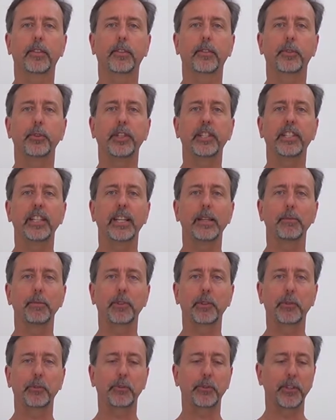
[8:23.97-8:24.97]
3 times
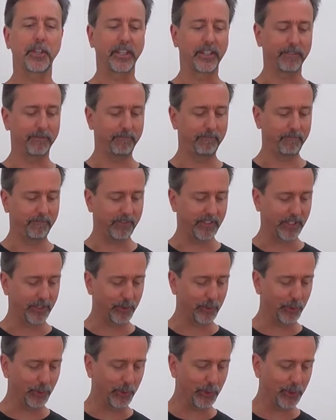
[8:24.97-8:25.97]
so far. Not
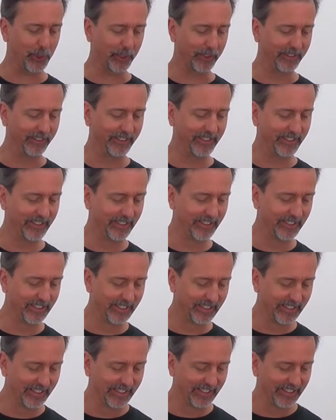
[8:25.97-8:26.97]
too good.
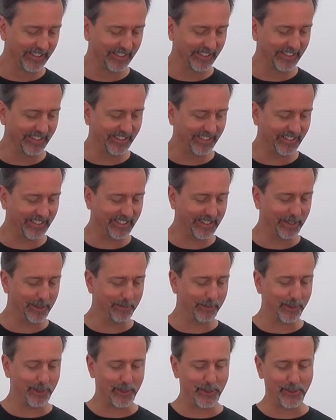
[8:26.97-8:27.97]
Let's keep
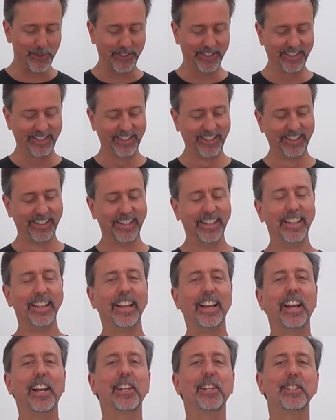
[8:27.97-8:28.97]
going.
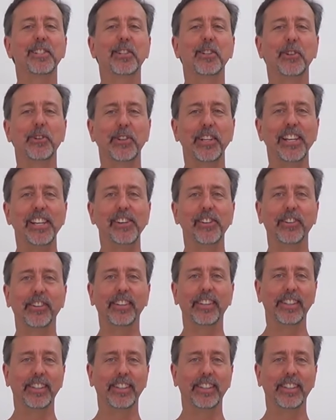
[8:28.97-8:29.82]
I had to slow down.